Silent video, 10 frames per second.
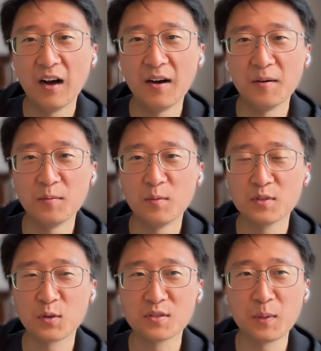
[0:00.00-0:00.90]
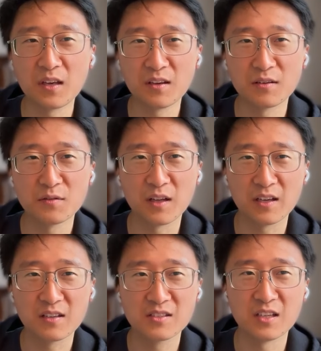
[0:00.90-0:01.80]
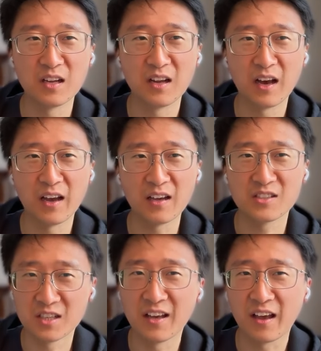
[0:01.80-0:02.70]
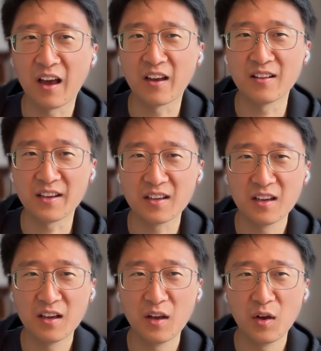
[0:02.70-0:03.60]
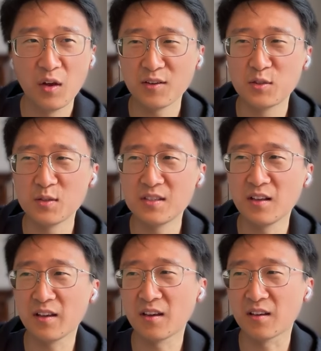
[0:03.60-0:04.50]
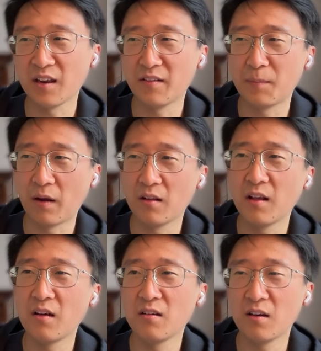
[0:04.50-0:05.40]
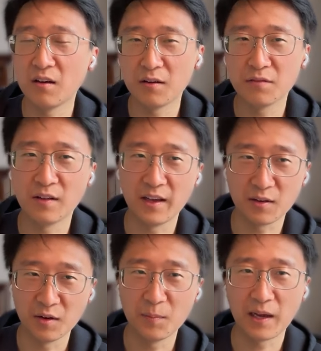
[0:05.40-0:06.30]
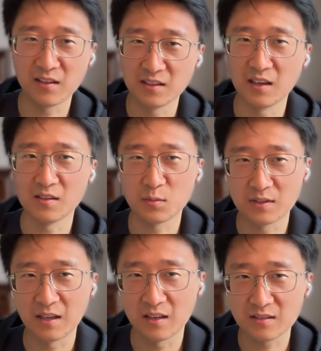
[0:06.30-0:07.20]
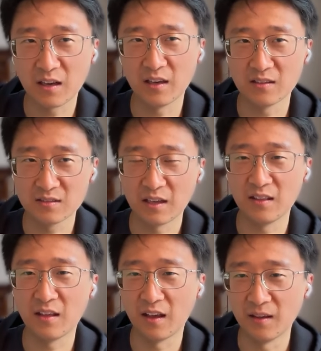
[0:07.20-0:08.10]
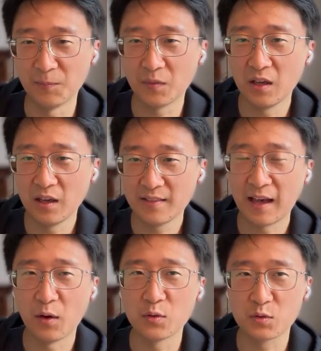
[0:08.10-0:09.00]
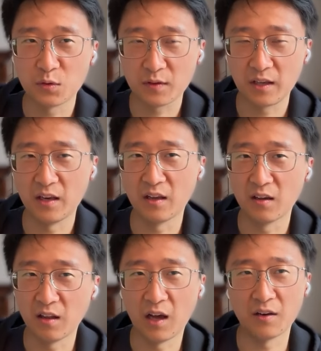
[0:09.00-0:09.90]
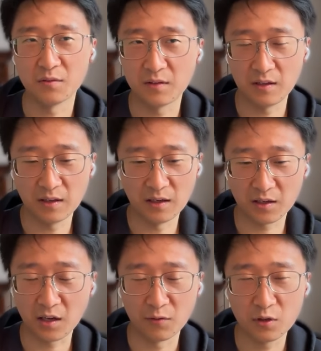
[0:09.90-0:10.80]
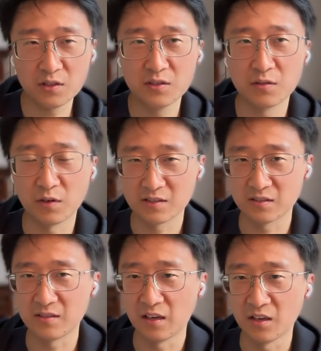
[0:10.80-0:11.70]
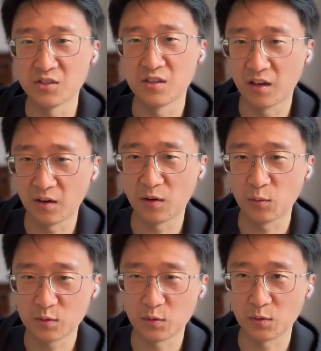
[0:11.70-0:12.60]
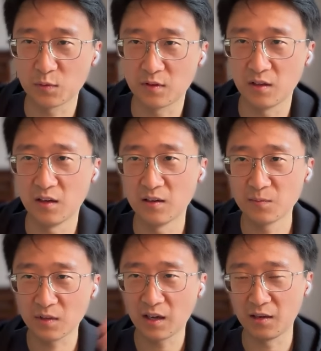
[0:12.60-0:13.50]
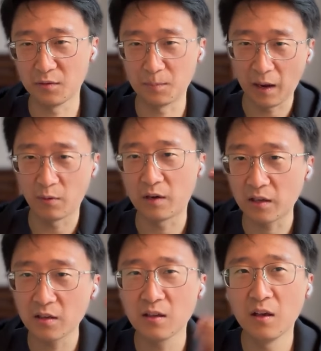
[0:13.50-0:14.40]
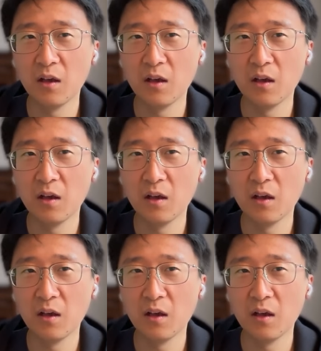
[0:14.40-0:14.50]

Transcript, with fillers: Um, so speaking of like Gen AI, Gen AI, like, do you see like a kind of a parallel of like you know back in the days with data science and then that was sort of getting a lot of the uh, coverage versus data engineering was sort of the um, kind of powering it